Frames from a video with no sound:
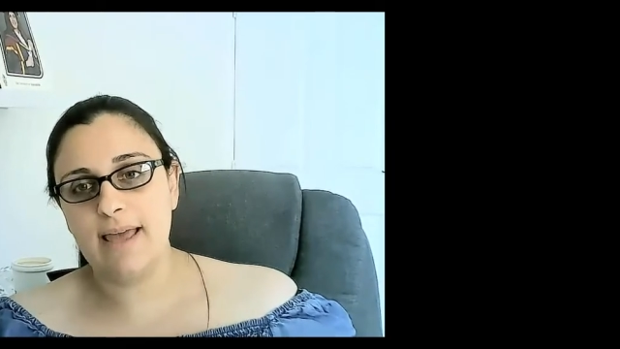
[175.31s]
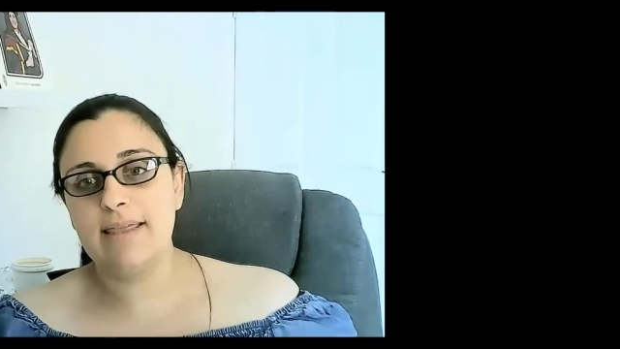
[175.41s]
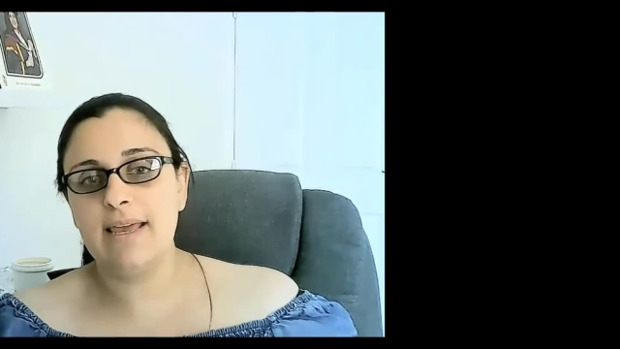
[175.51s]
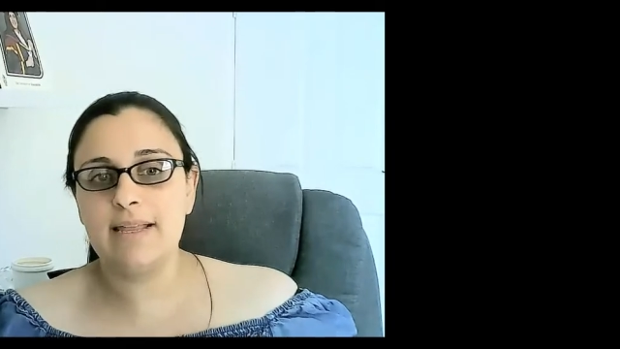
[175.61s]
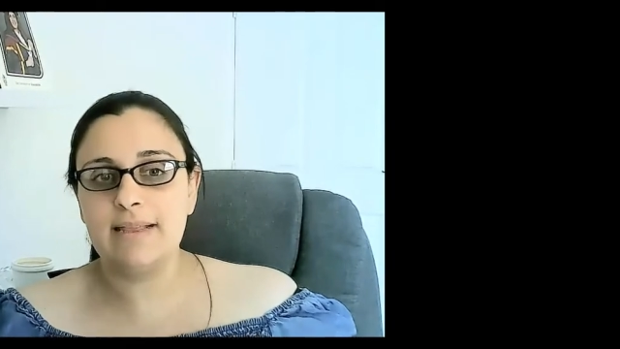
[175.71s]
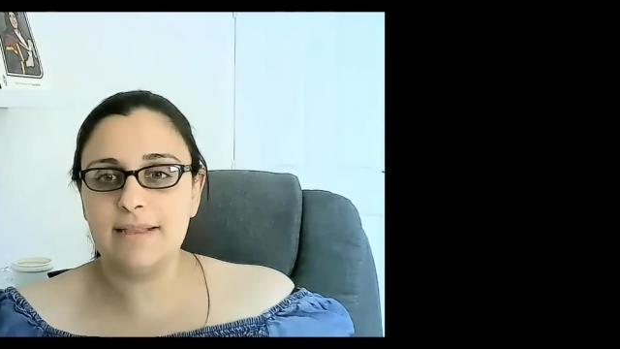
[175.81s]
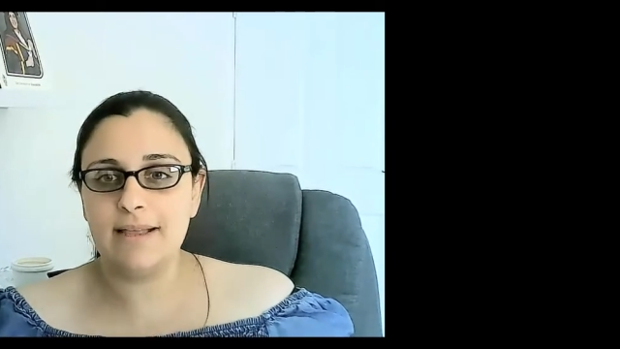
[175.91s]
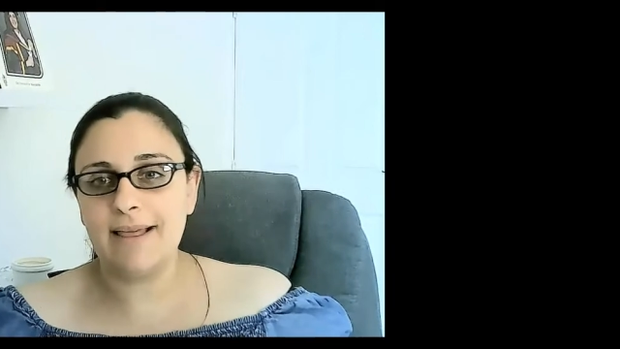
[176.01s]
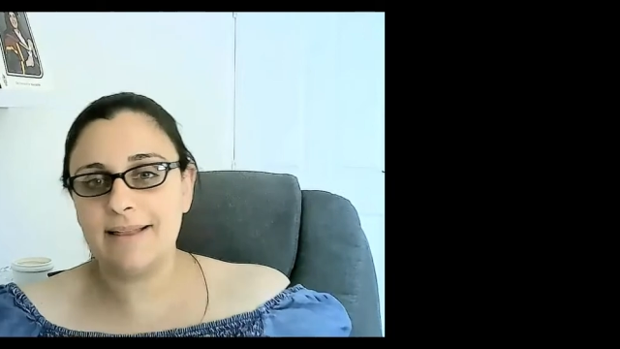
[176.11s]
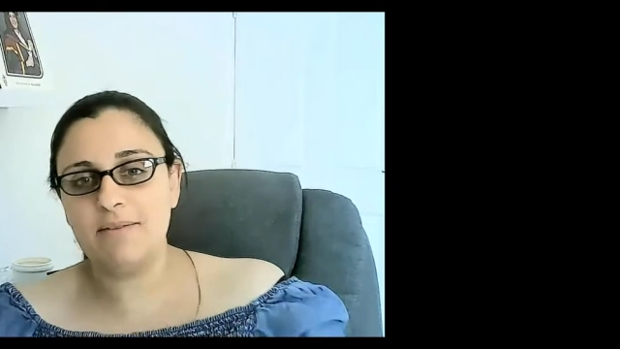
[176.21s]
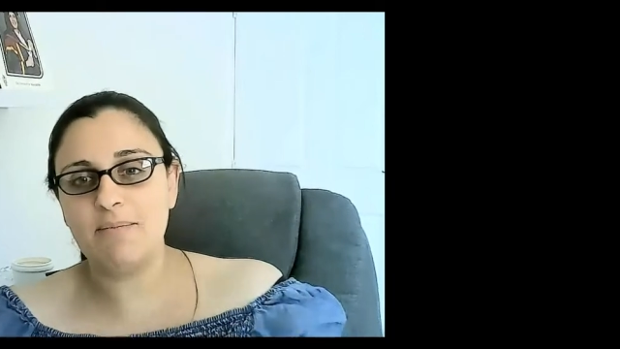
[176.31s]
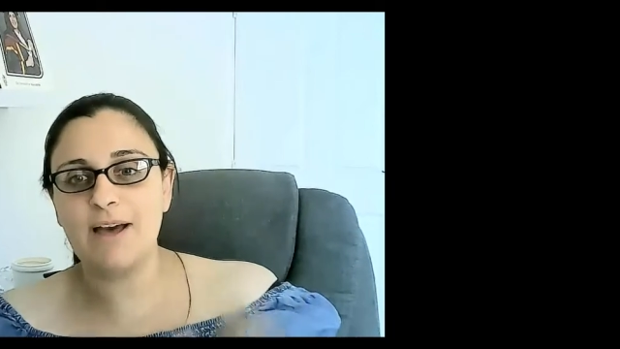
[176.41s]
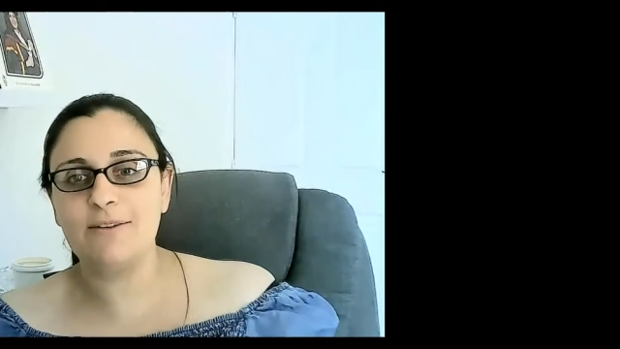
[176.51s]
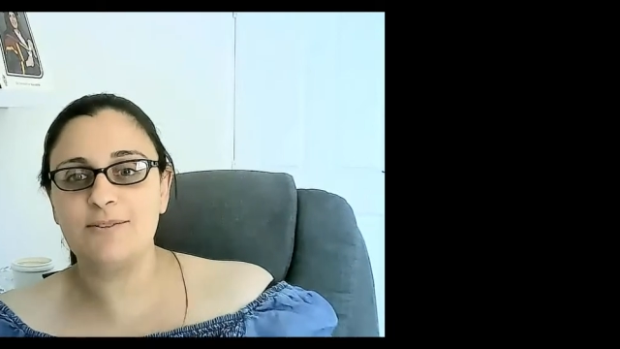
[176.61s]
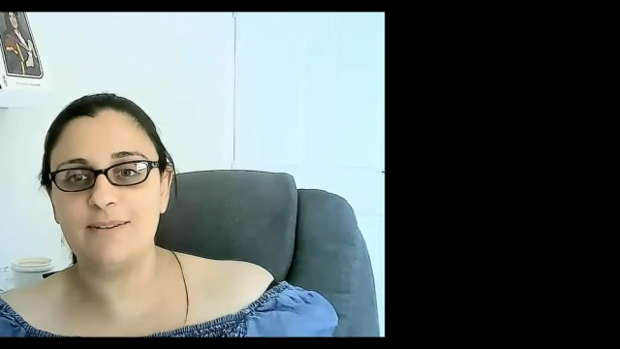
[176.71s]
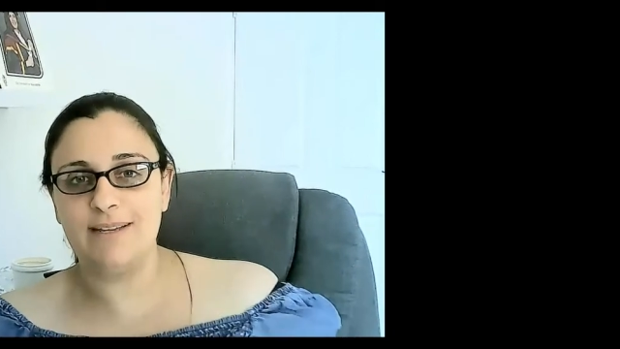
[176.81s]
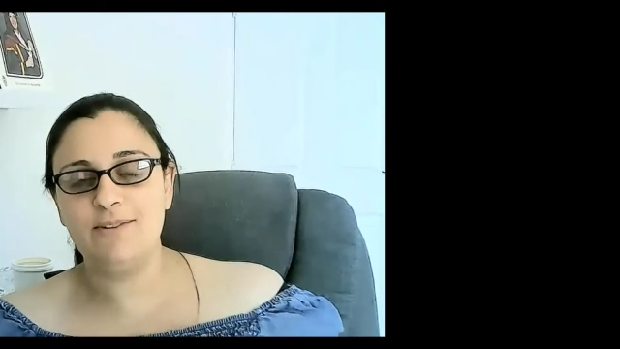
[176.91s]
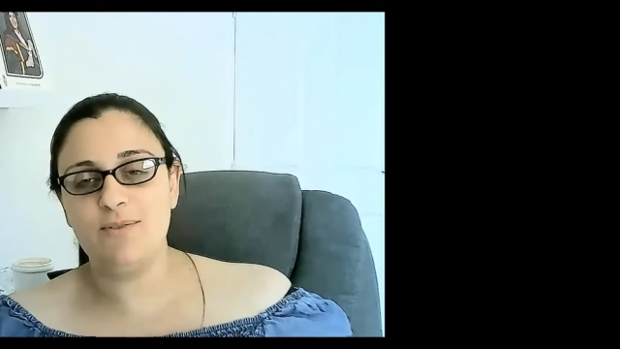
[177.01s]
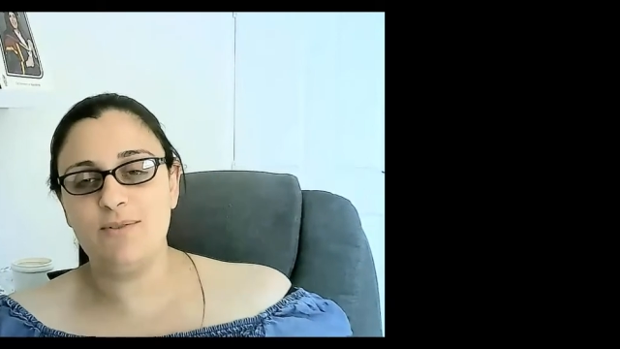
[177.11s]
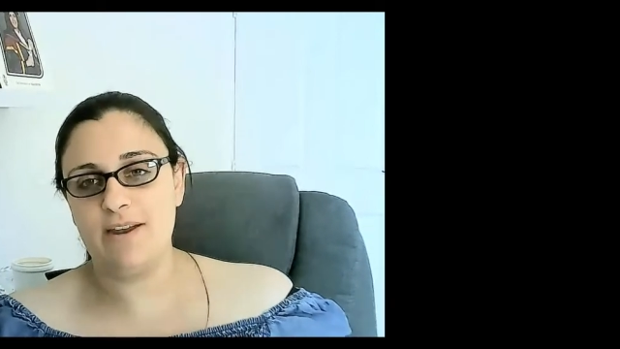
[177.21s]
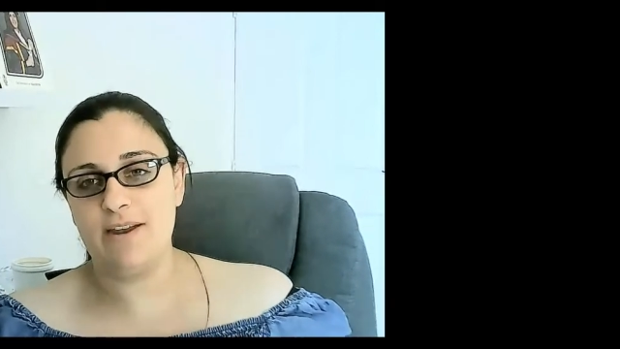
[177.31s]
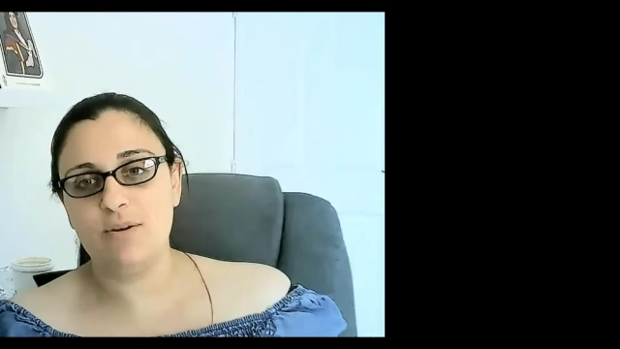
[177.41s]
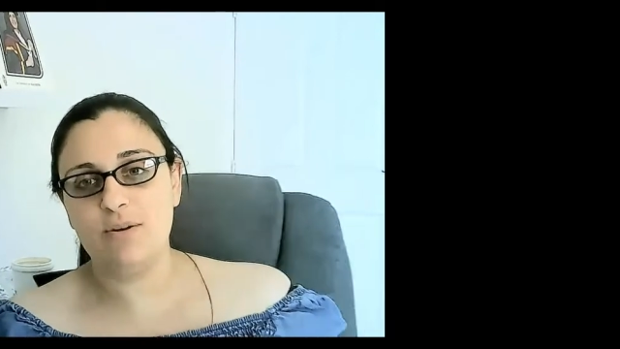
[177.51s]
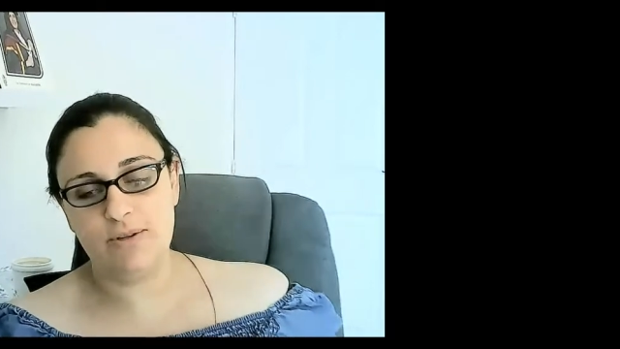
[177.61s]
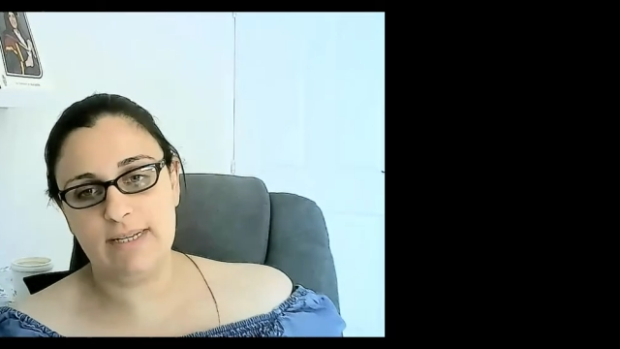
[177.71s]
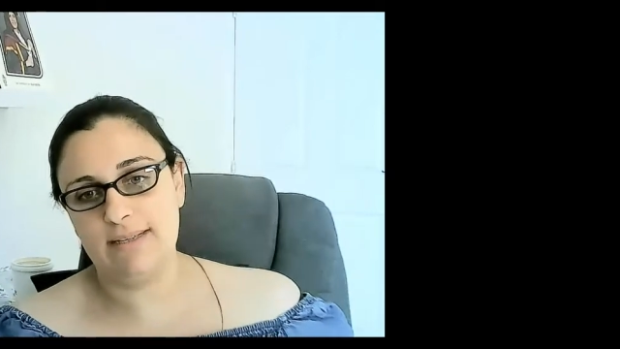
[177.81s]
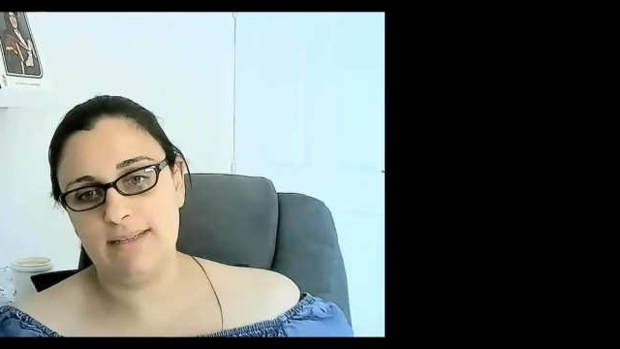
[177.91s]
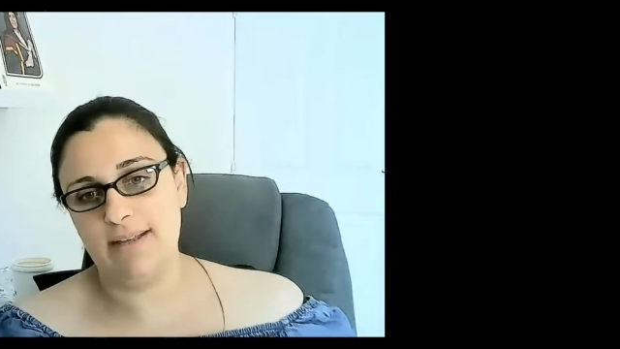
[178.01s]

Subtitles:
and then led them out into their communities.